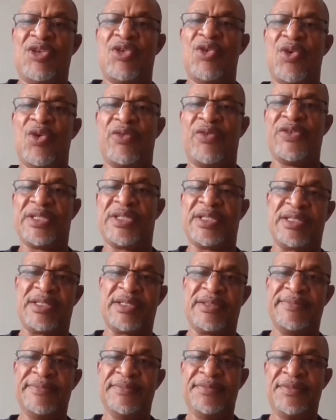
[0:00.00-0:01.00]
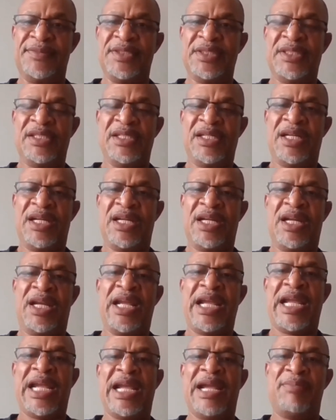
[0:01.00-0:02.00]
no offices.
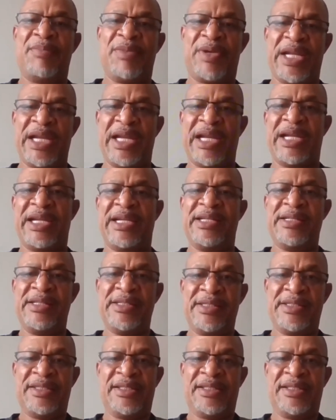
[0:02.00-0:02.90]
MK